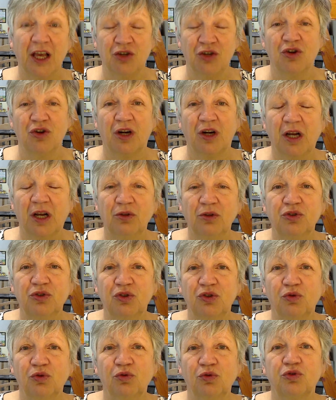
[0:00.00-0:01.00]
in your
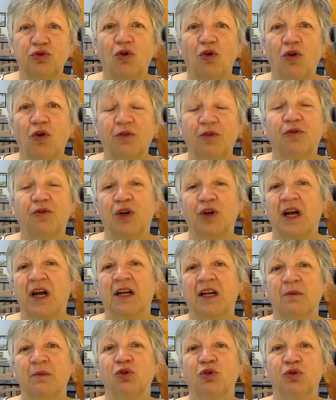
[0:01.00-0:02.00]
household or
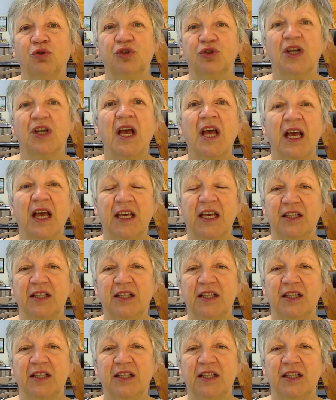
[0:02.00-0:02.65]
for animals,